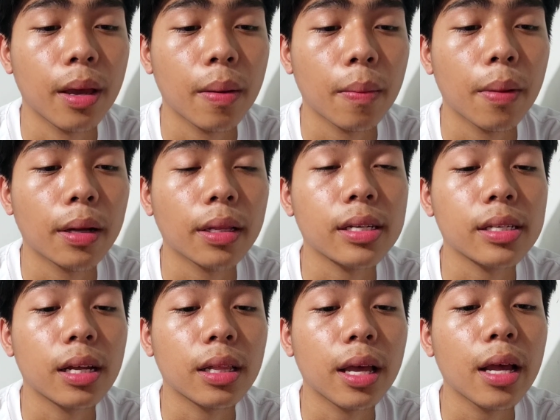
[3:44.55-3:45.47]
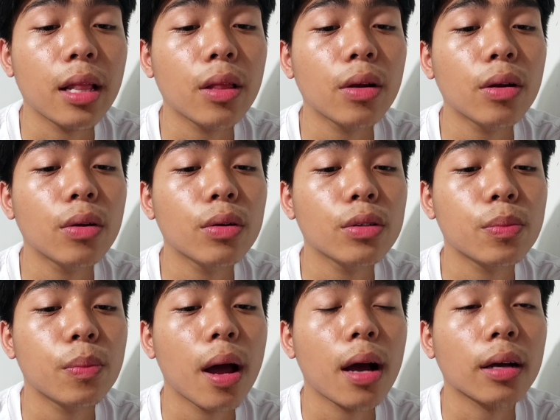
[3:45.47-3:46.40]
But as the tailor used
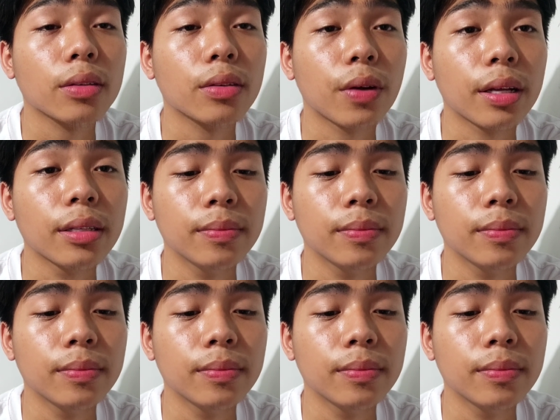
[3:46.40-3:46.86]
black thread,